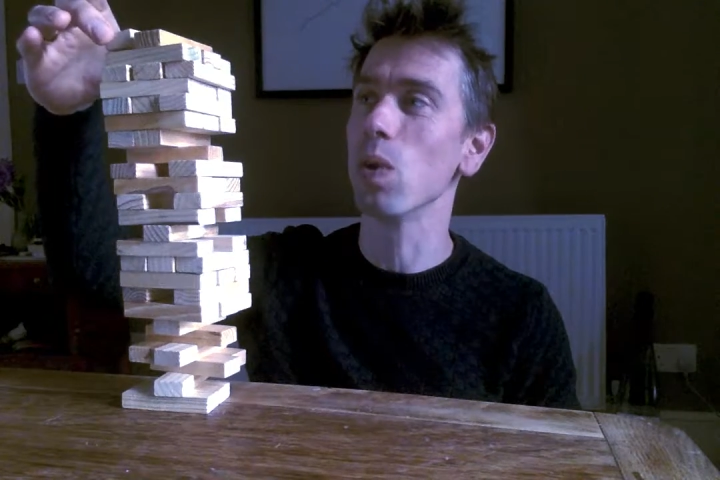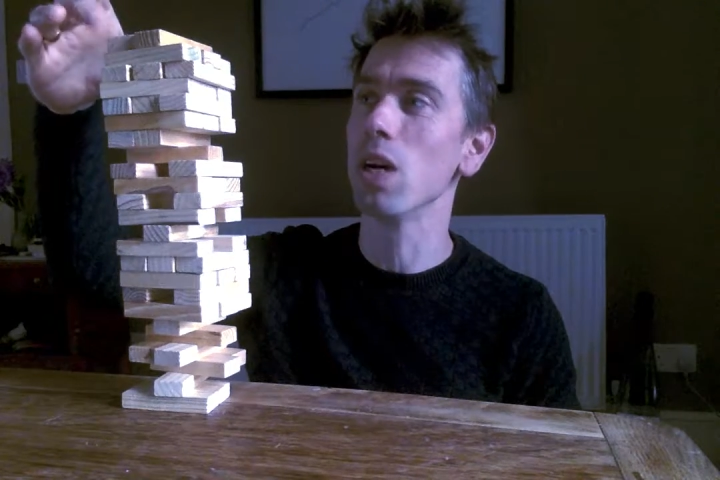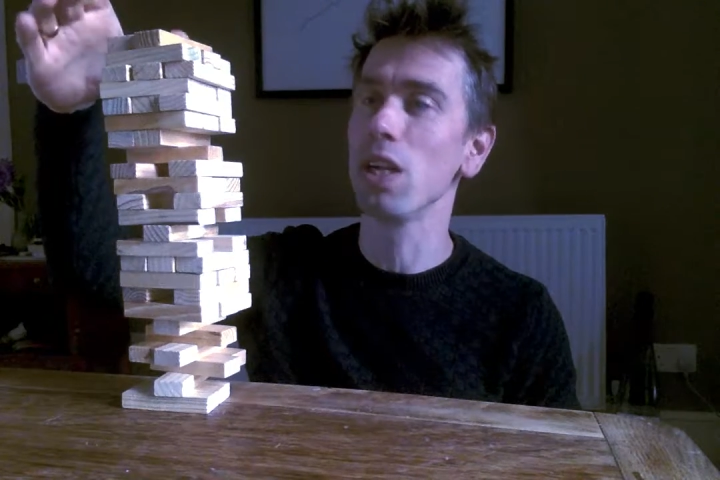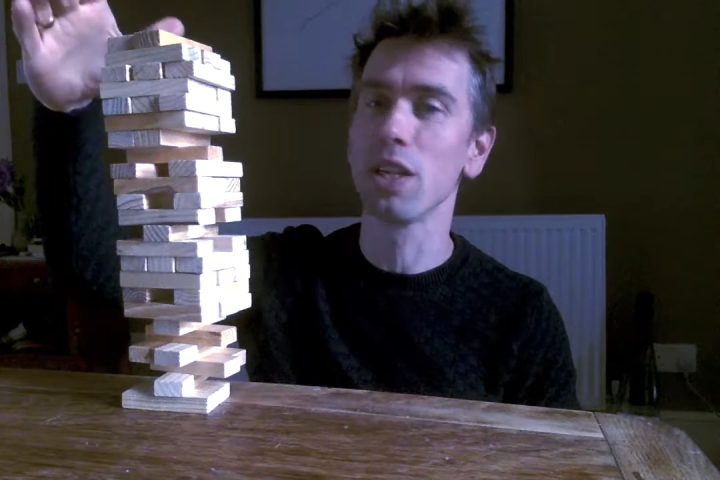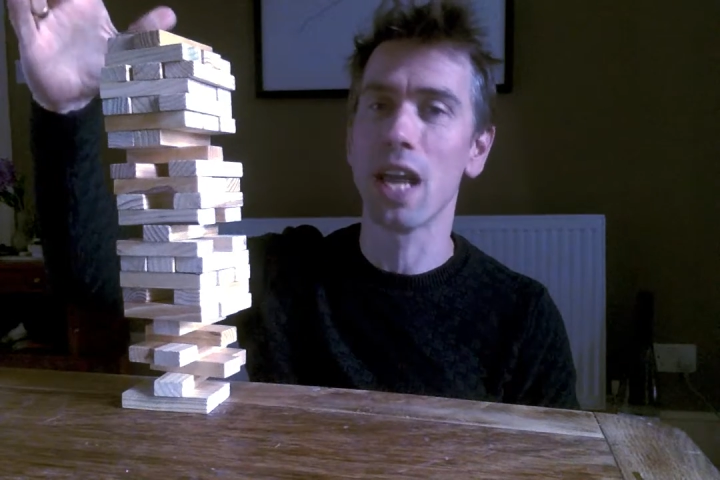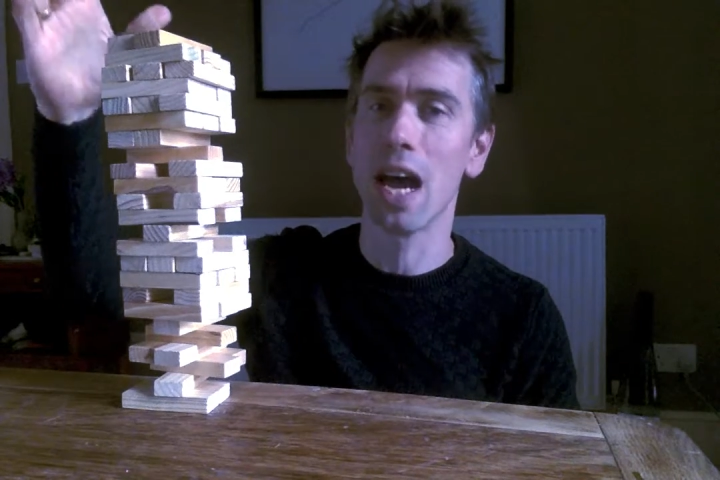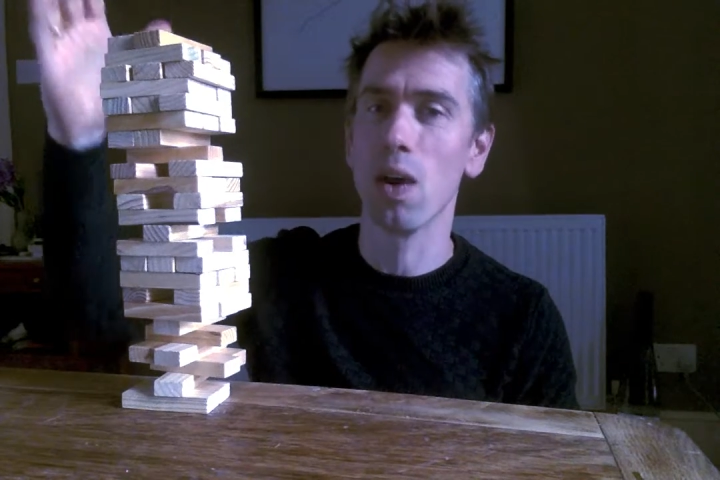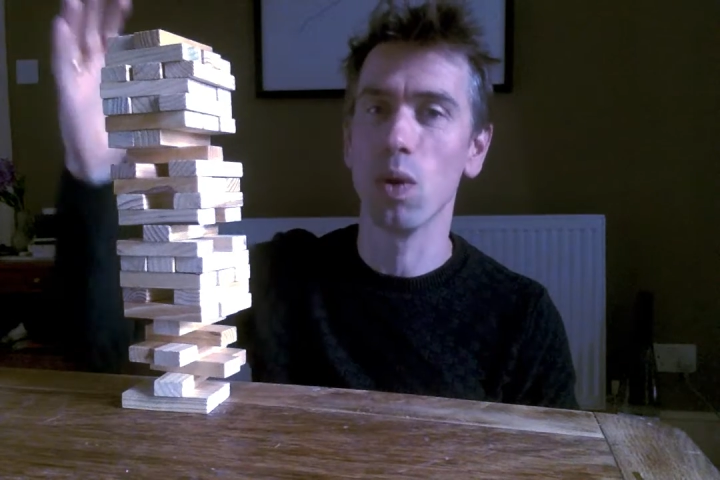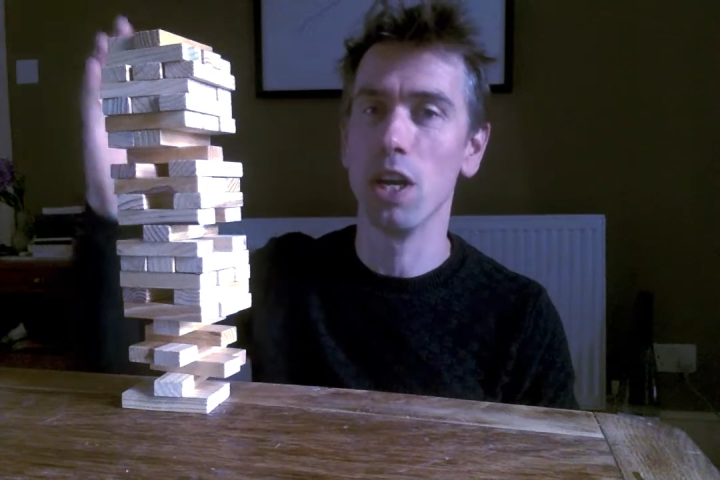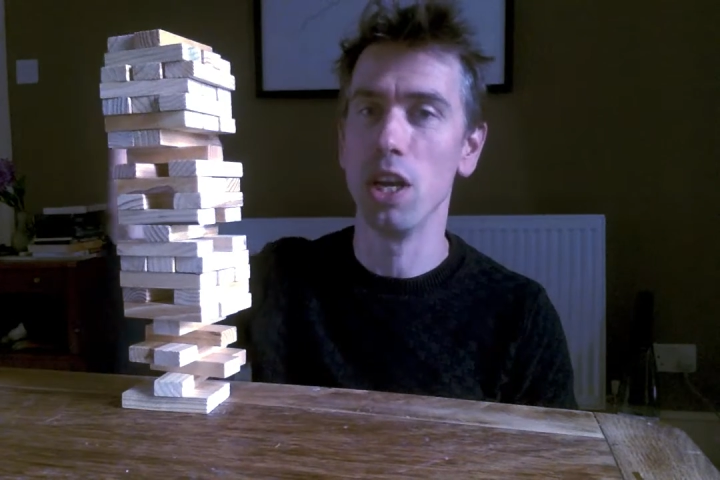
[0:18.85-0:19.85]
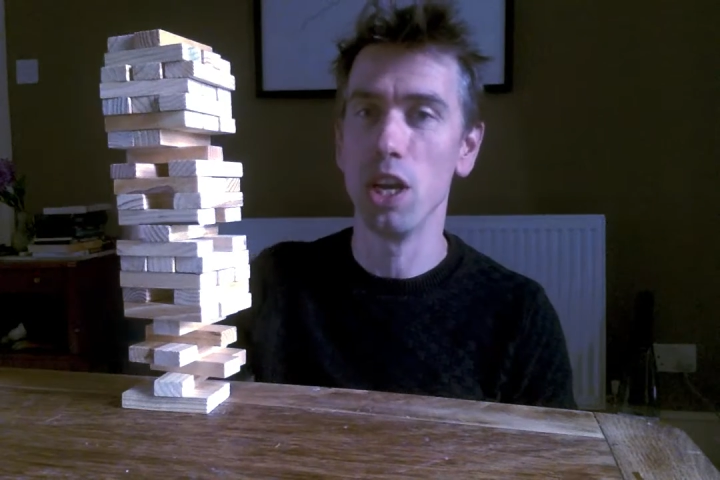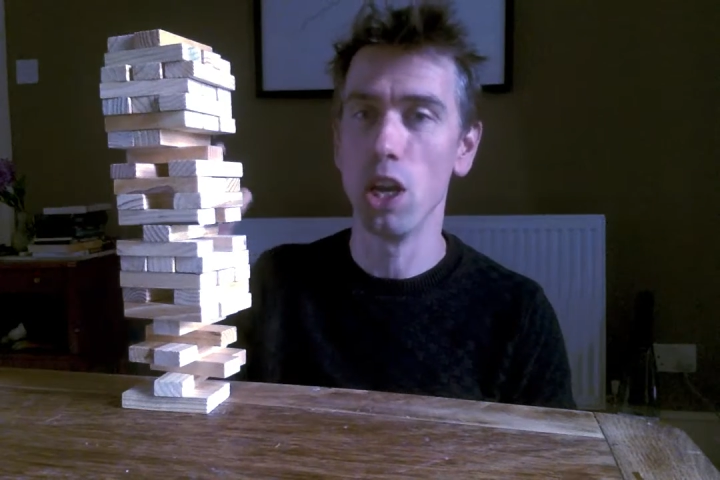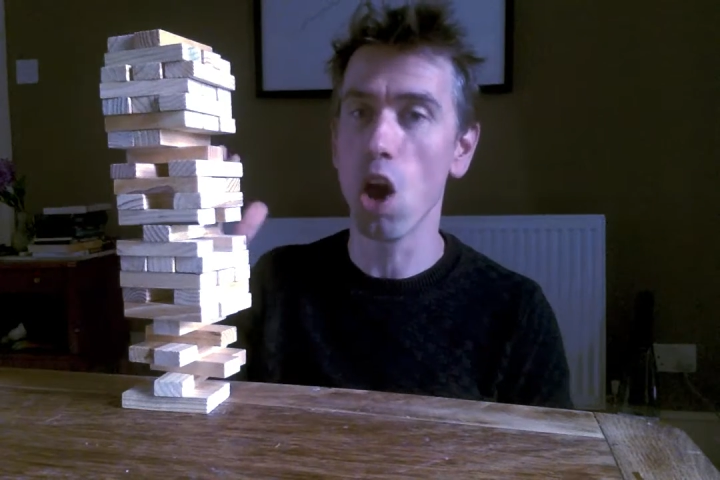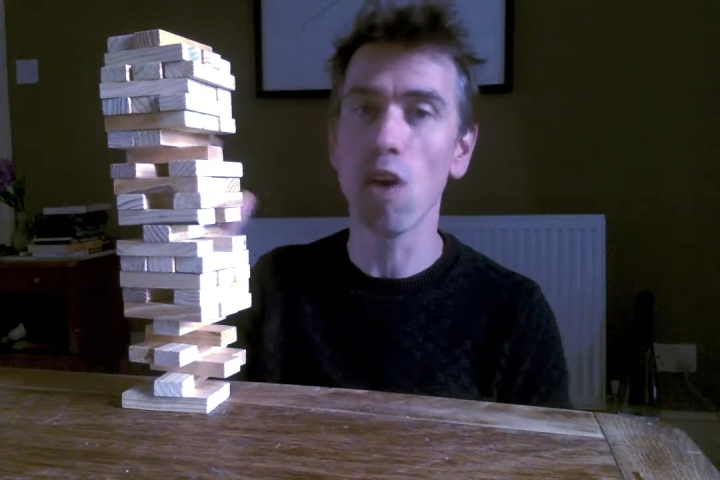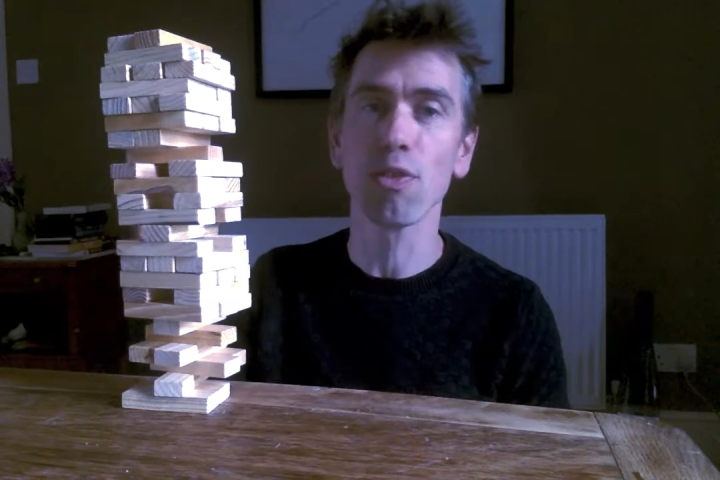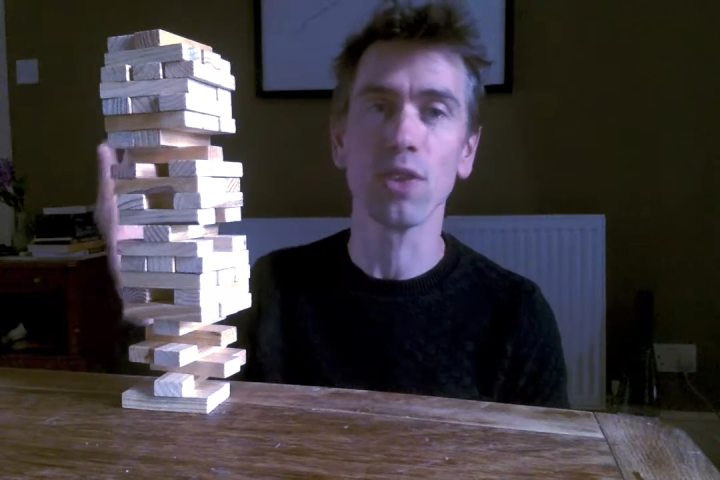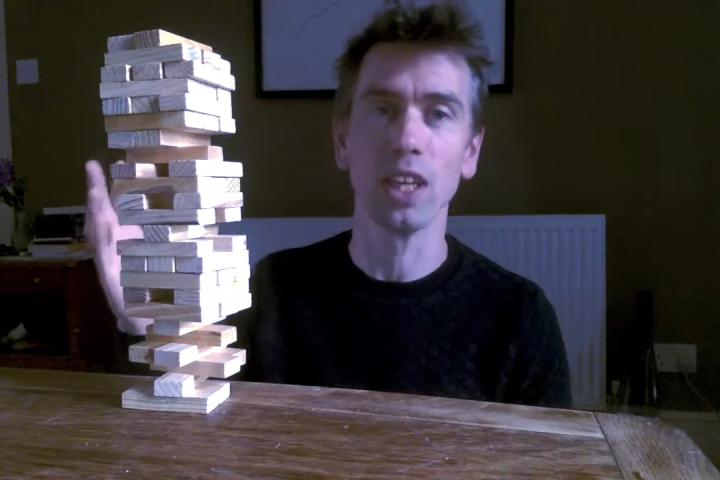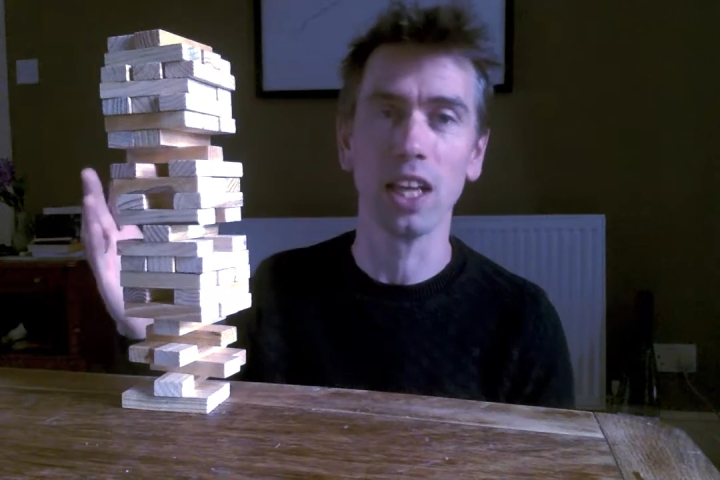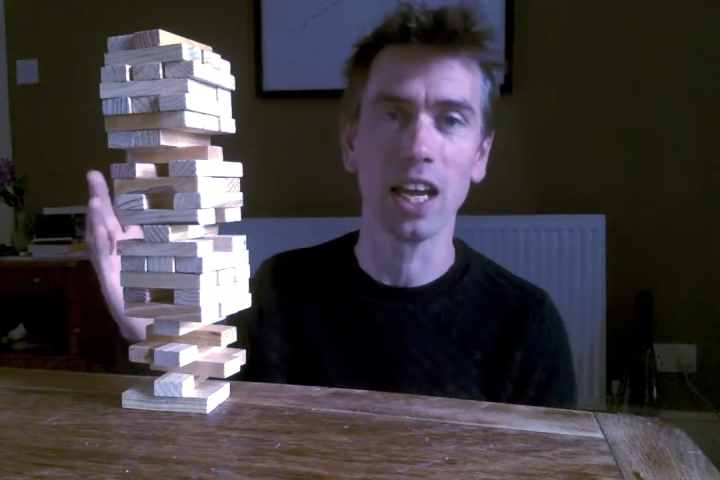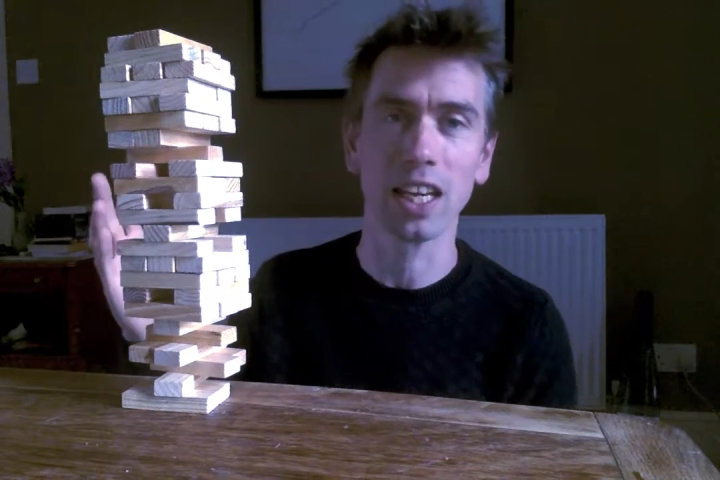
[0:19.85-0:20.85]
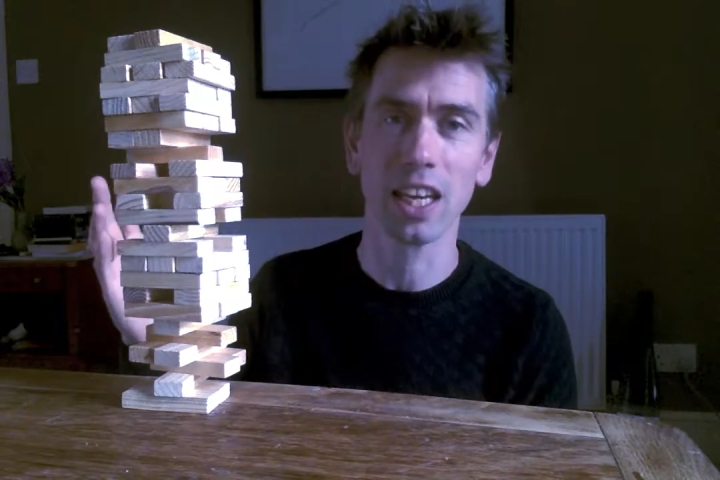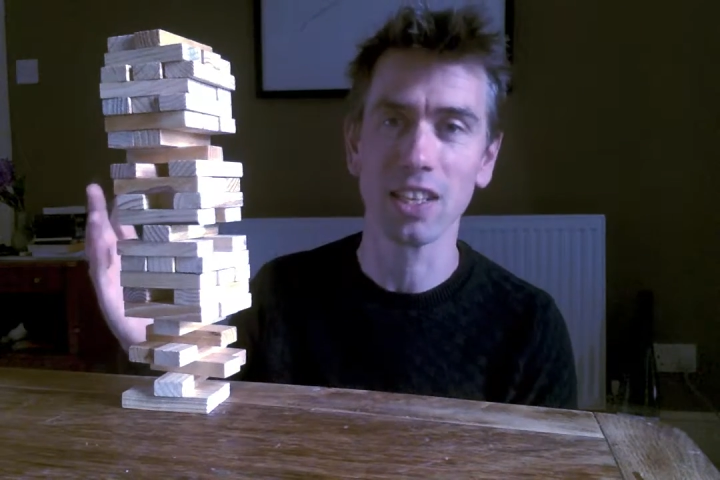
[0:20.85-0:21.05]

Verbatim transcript: world now and not feel like